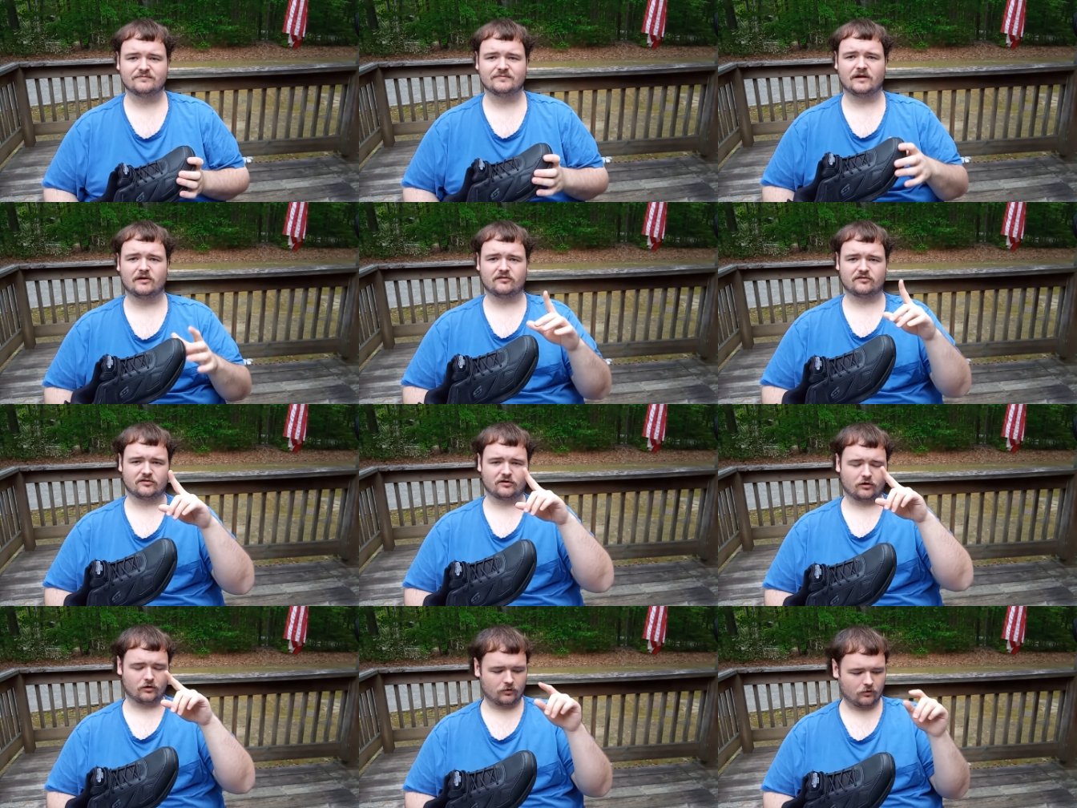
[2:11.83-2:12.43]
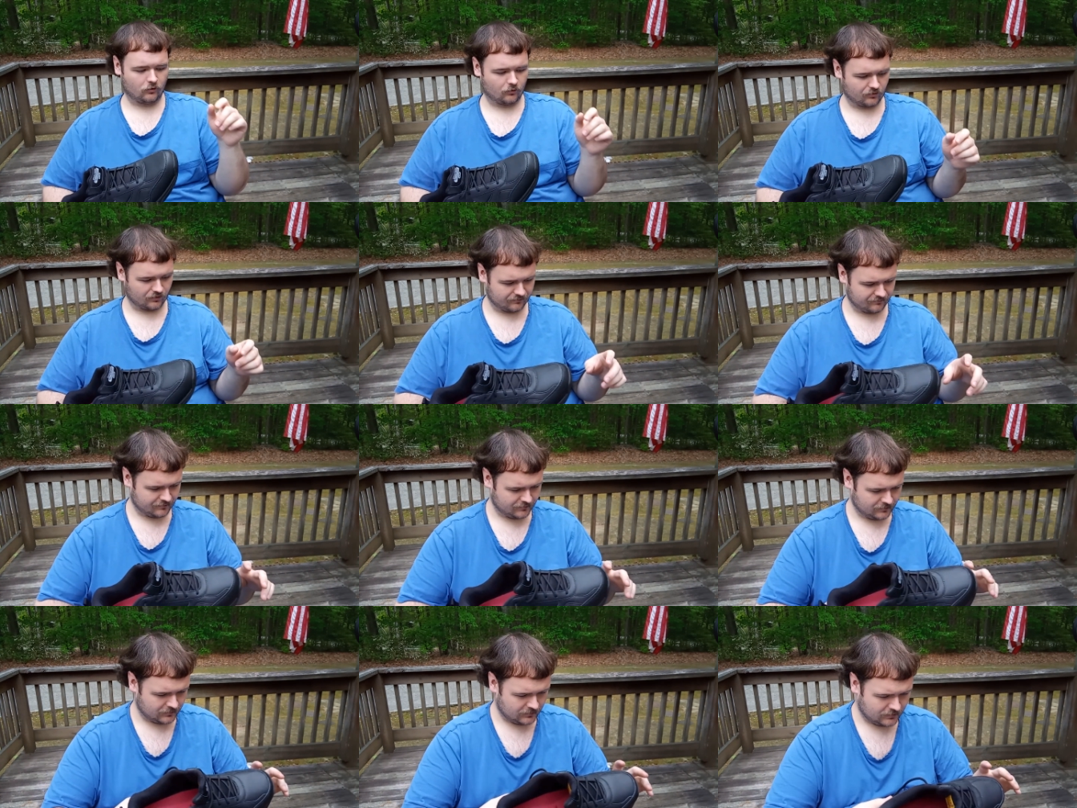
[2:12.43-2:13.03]
That was a car. Hold on.
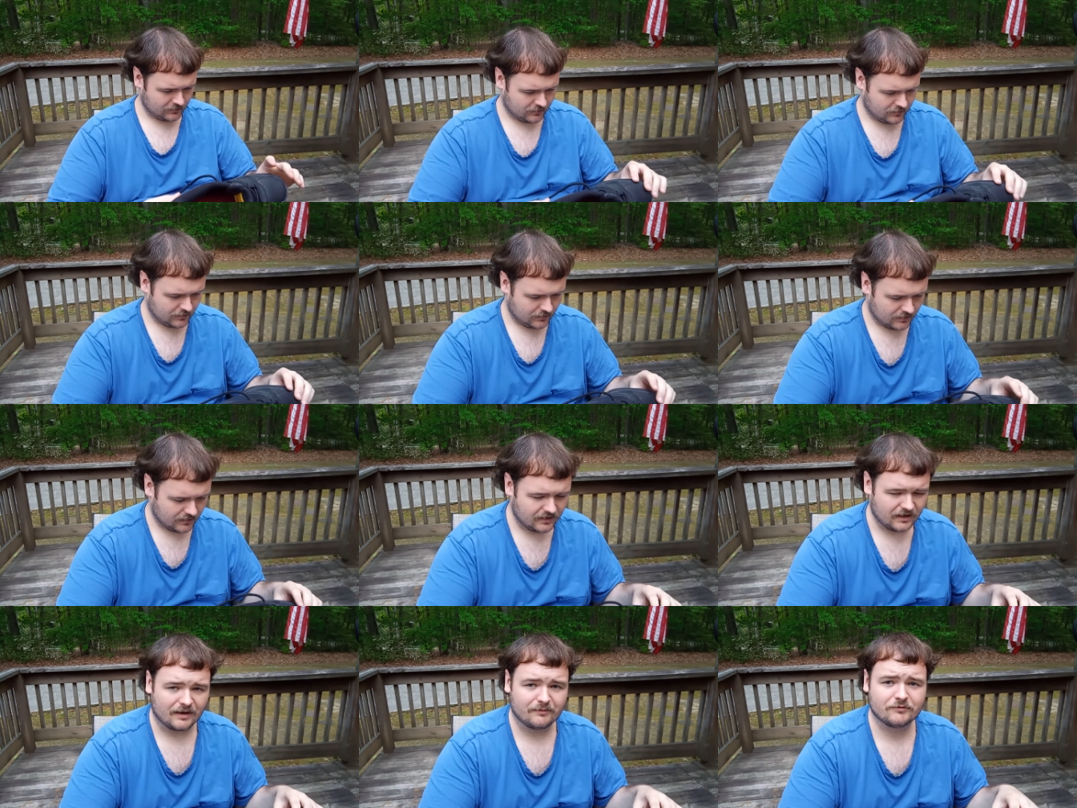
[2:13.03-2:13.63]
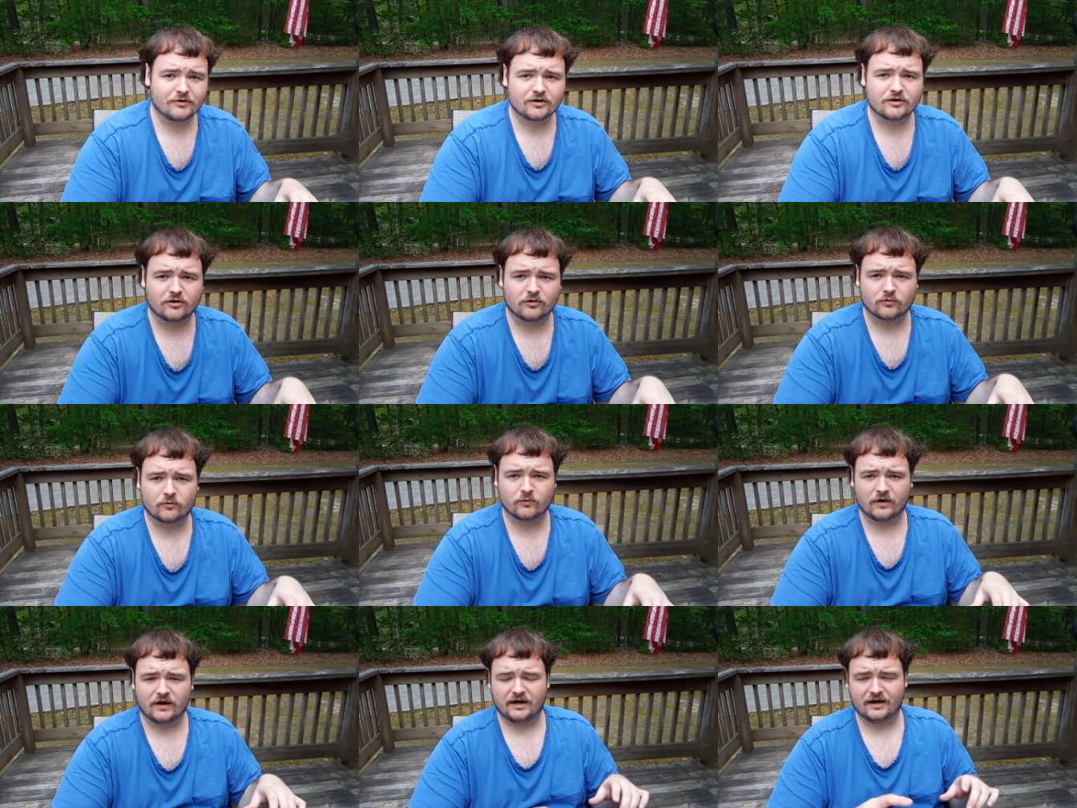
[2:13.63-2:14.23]
I'm going to go
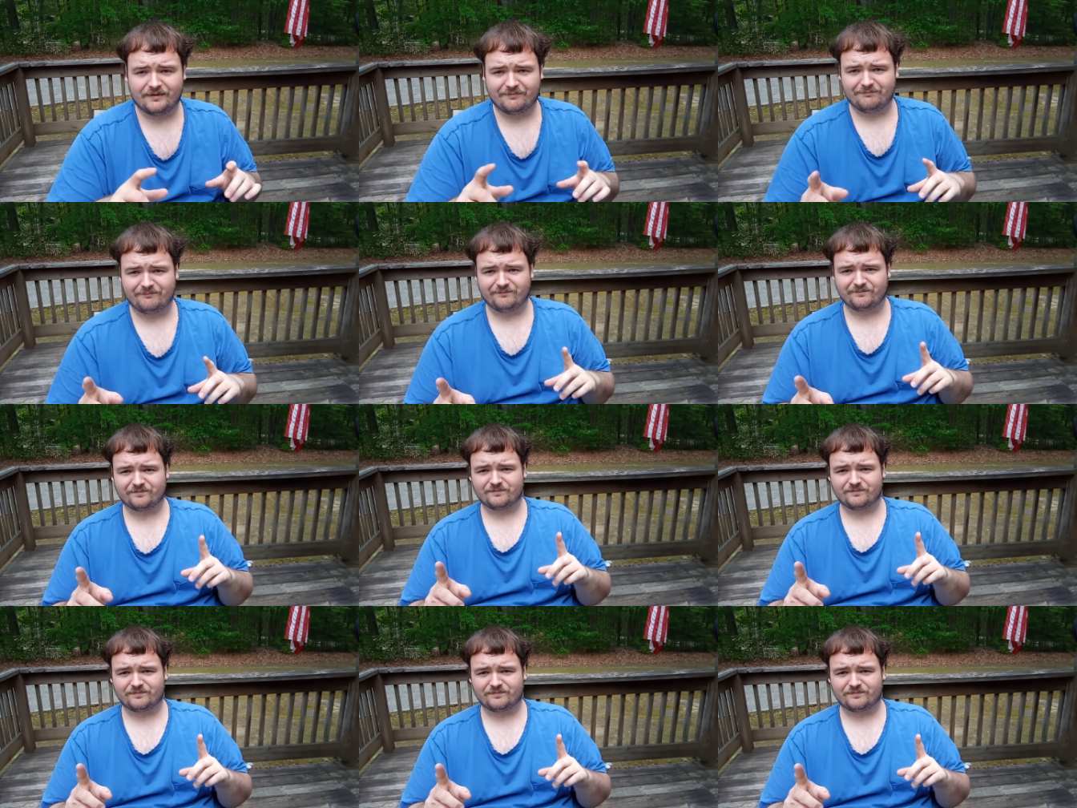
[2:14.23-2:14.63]
grab